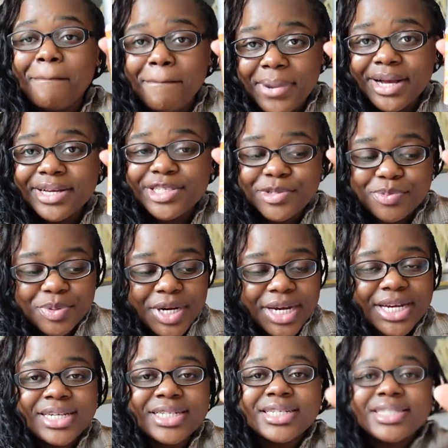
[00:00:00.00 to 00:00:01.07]
Bug
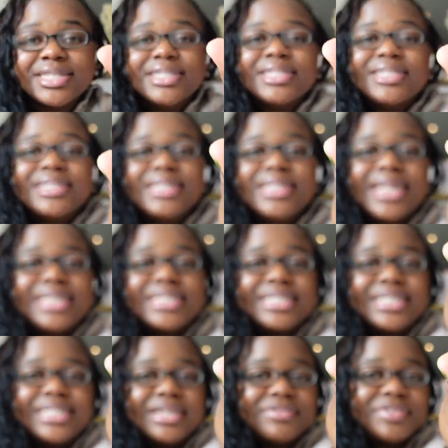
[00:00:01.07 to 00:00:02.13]
spray,
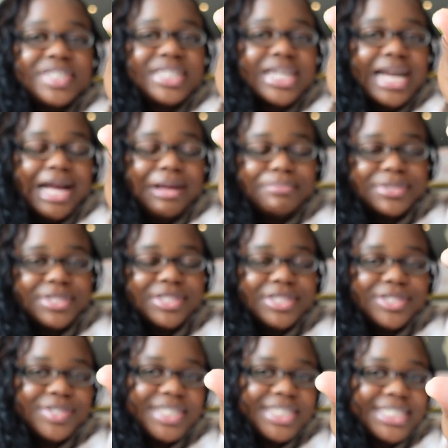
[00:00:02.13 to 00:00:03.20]
necessary,
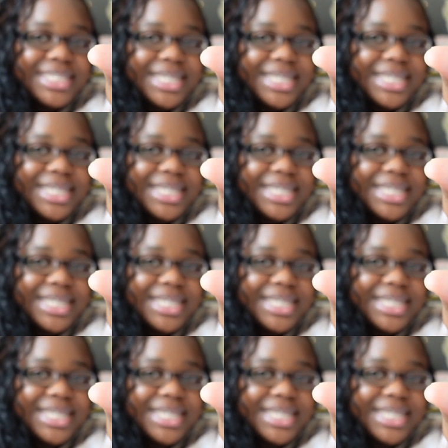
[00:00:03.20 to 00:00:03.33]
absolutely